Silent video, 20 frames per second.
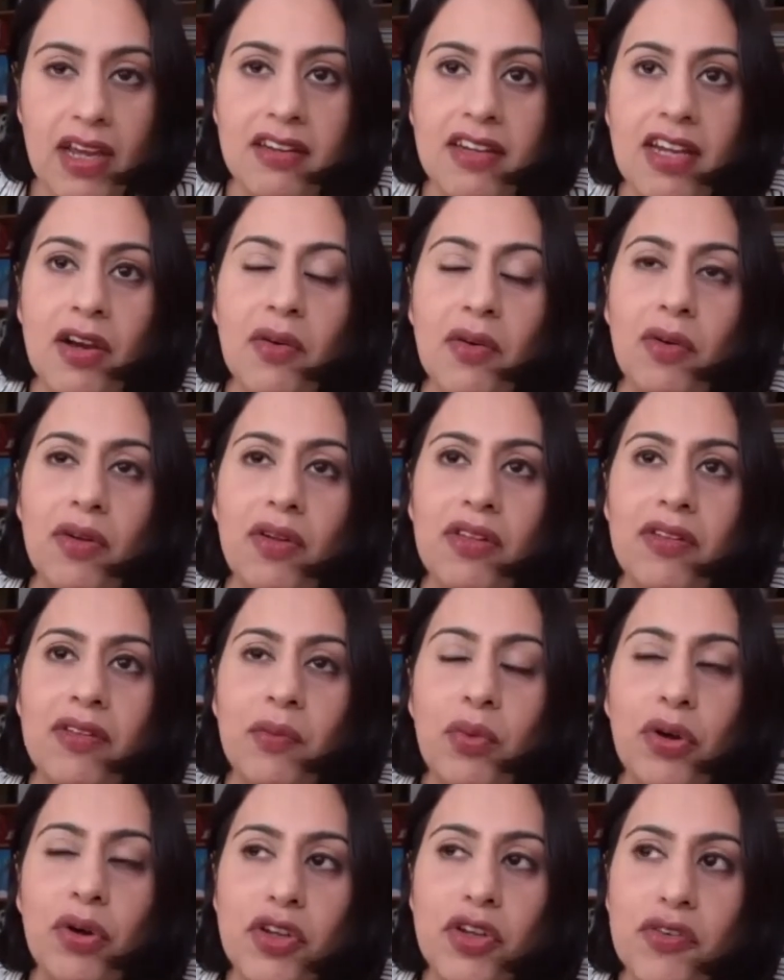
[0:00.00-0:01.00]
Now,
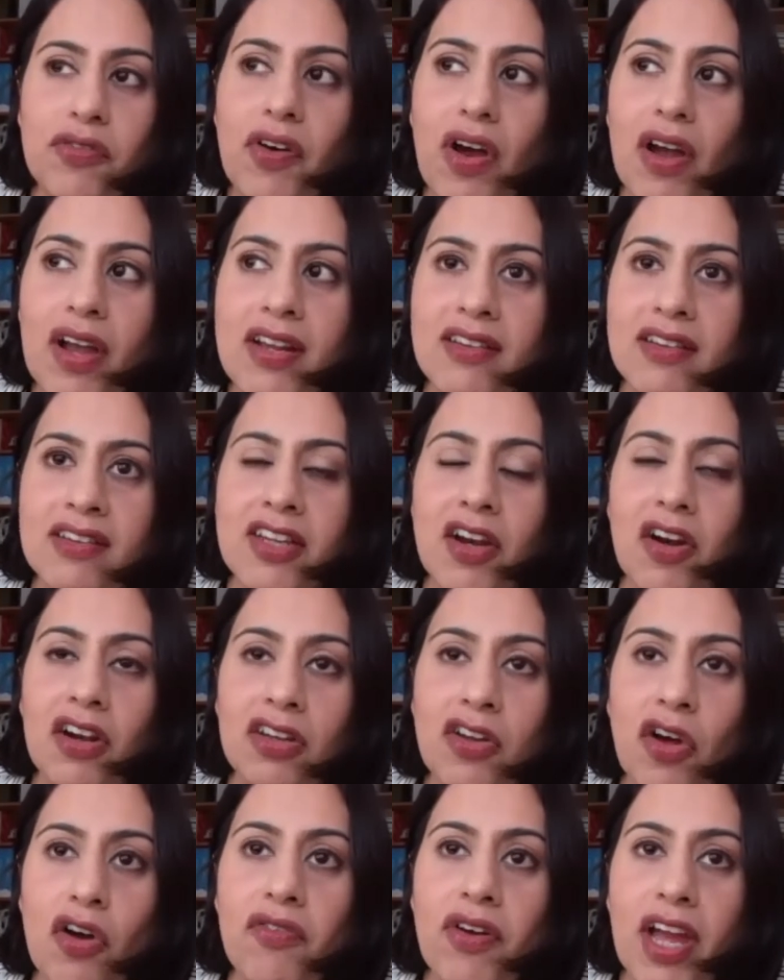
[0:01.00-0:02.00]
what you find is there are a
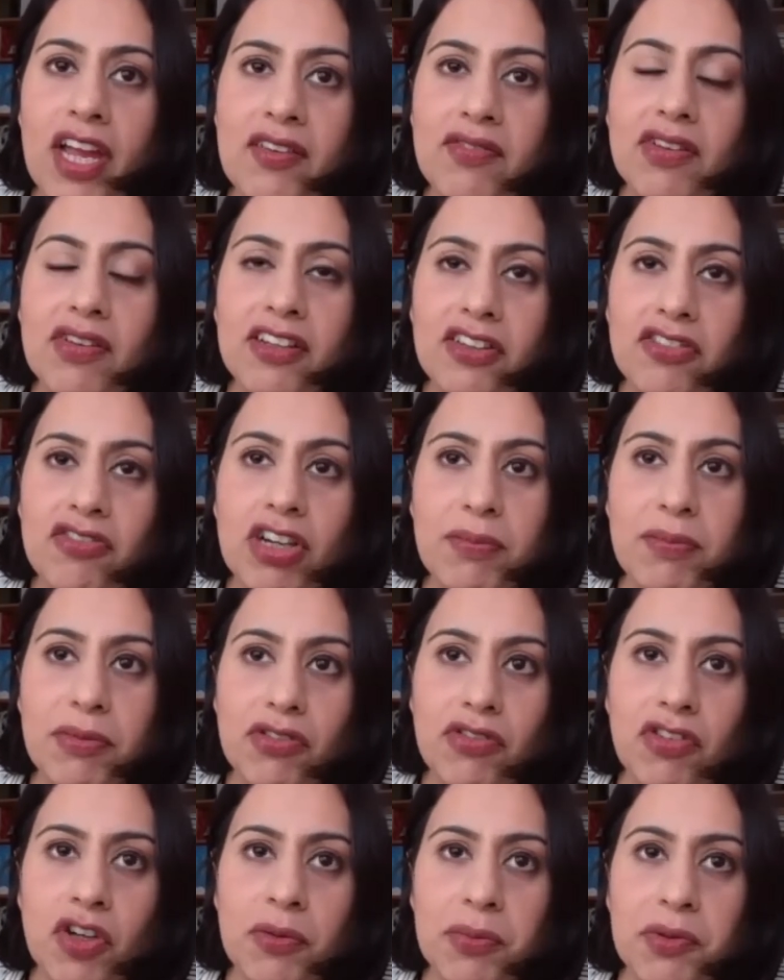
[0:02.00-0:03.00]
lot of hateful
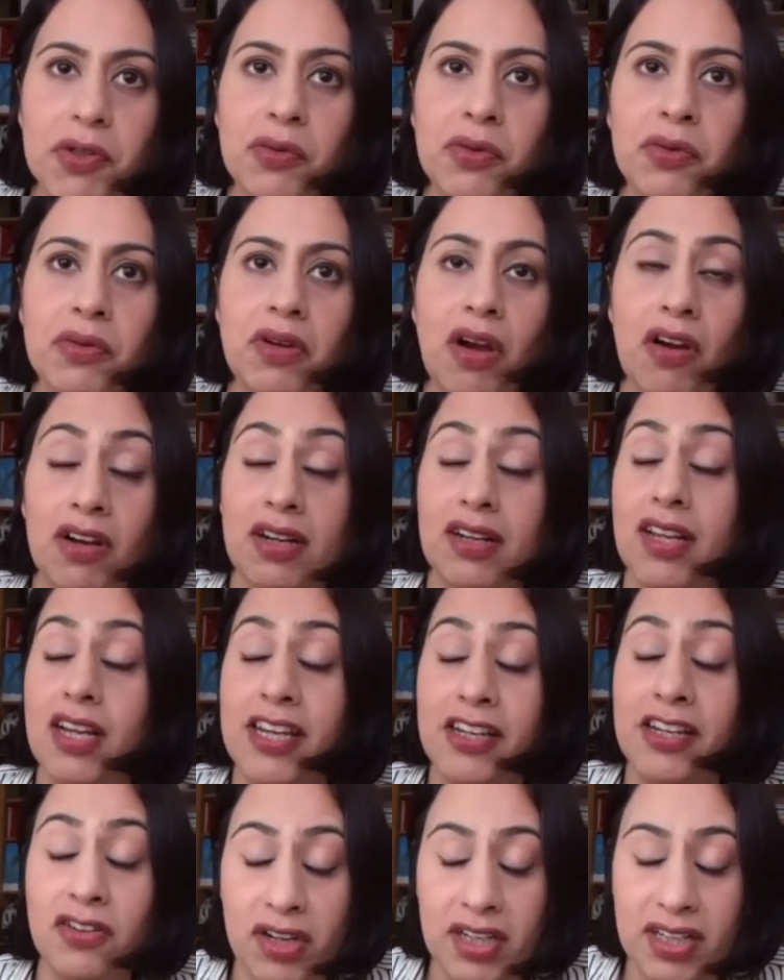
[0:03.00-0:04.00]
extremist groups who are
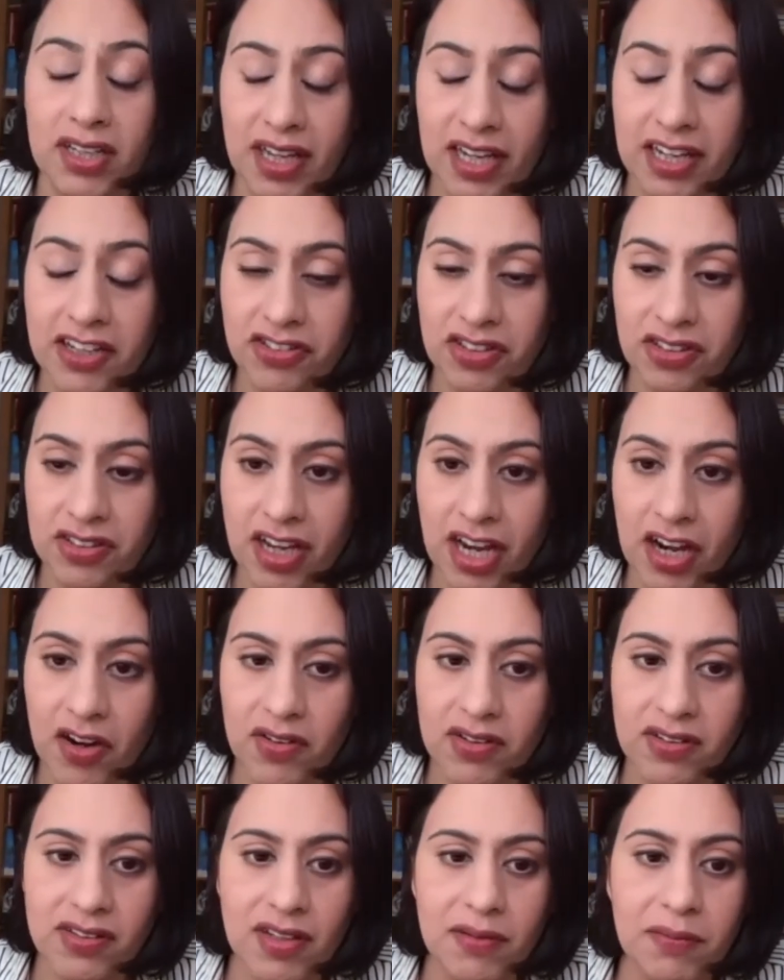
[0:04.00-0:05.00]
clearly not engaged in
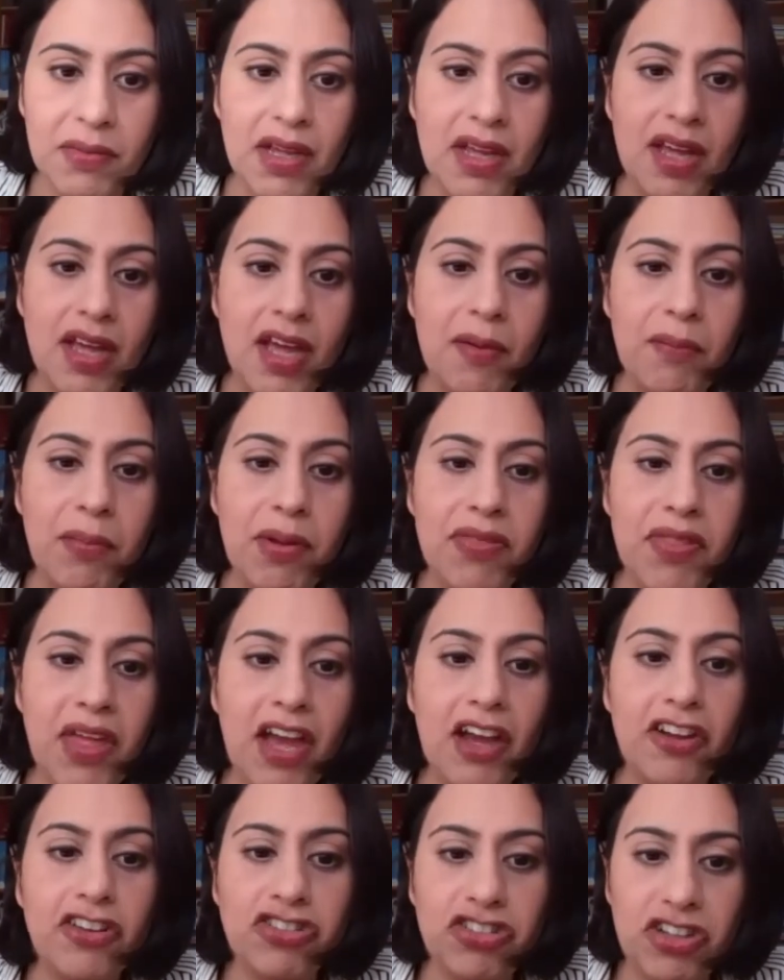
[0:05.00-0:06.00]
terrorism, but they
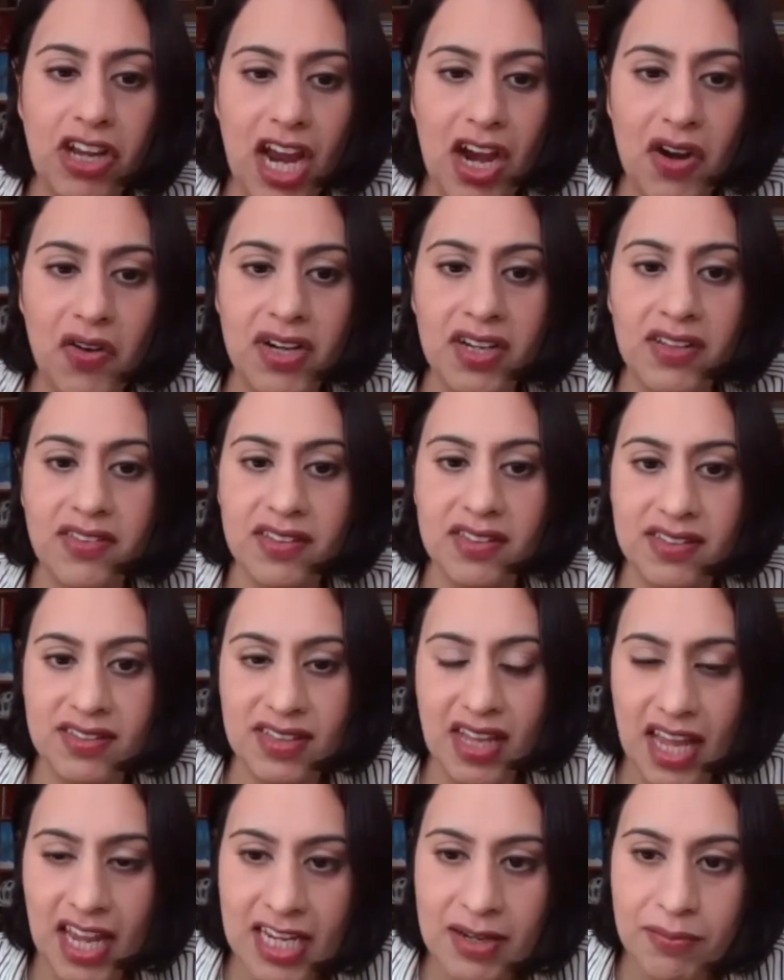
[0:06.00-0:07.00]
are sharing the
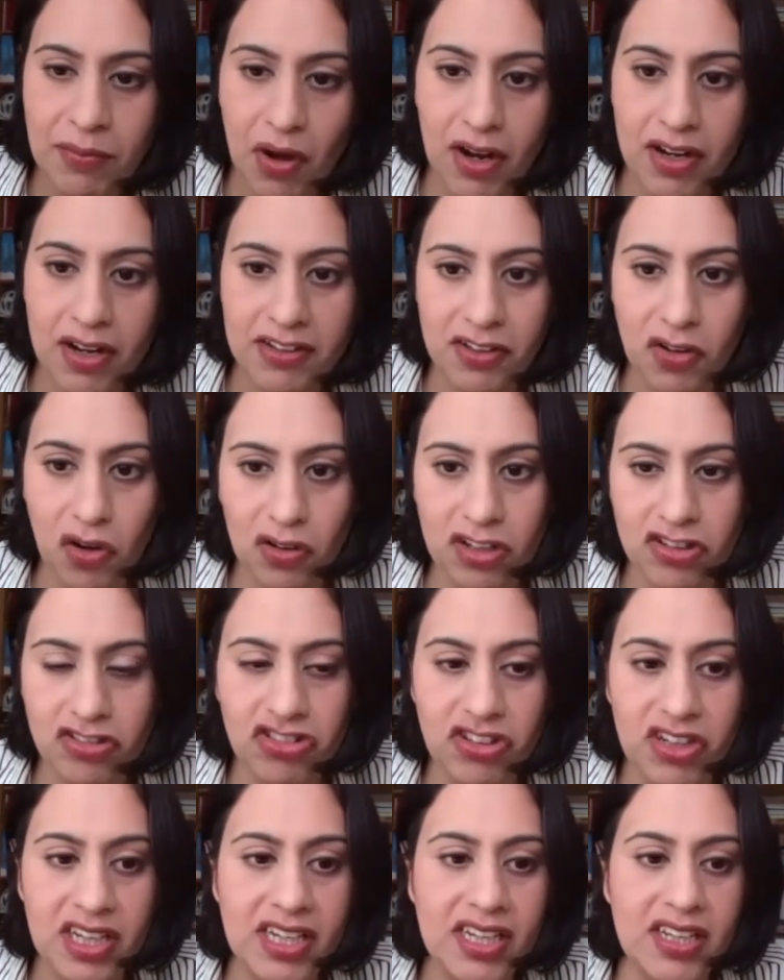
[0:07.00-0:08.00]
same
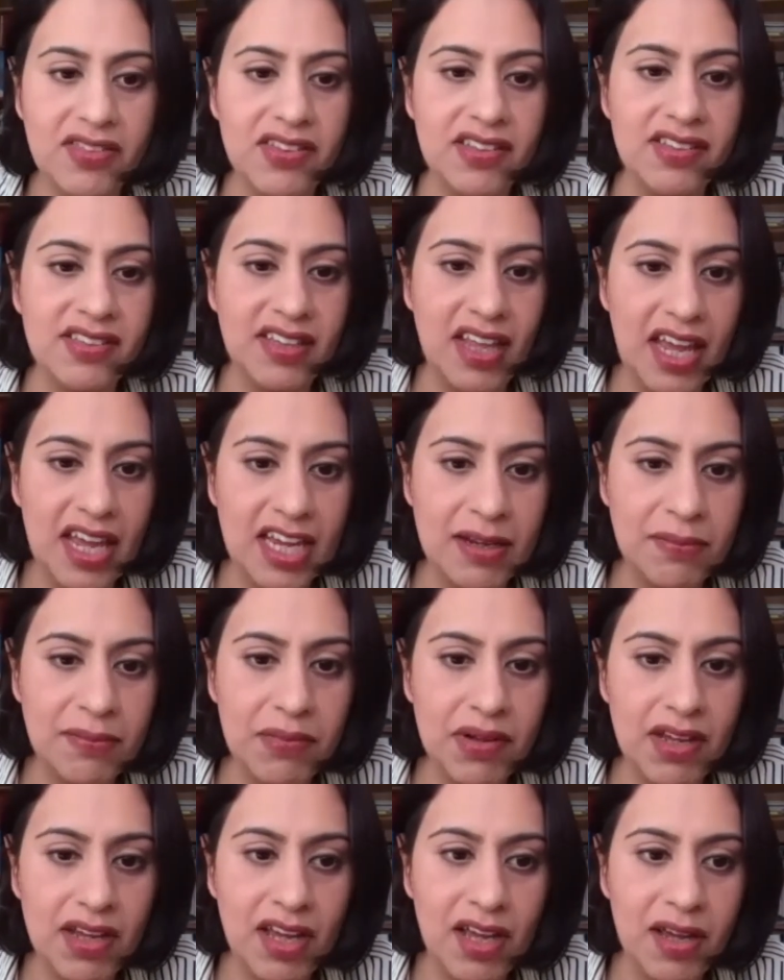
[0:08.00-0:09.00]
ideology, the same
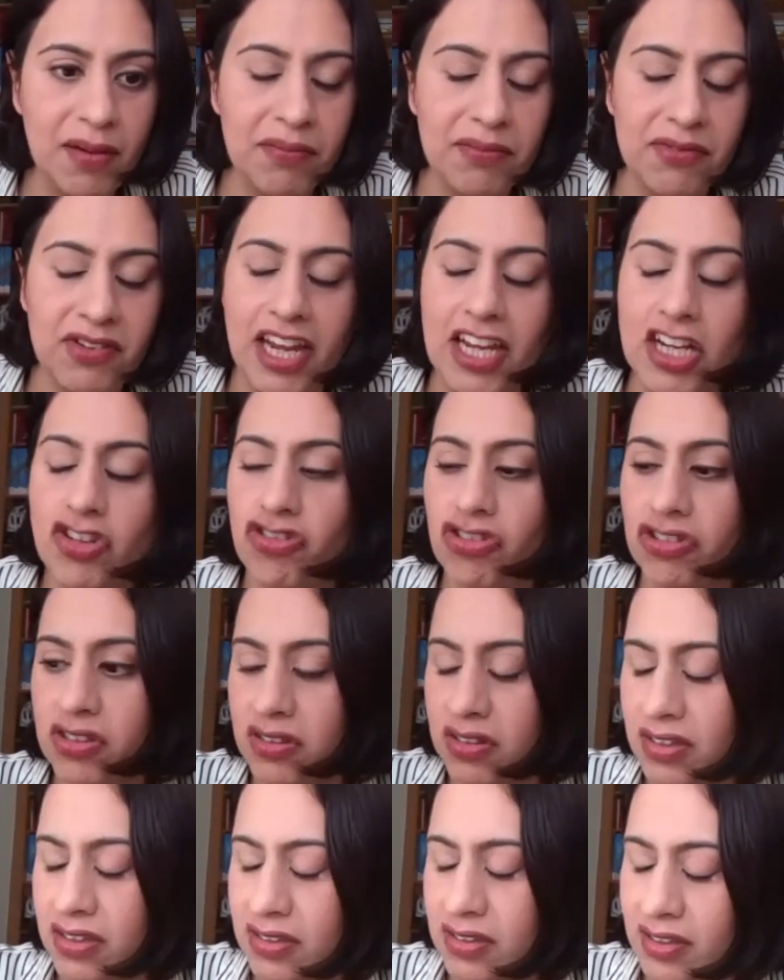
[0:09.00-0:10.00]
dangerous,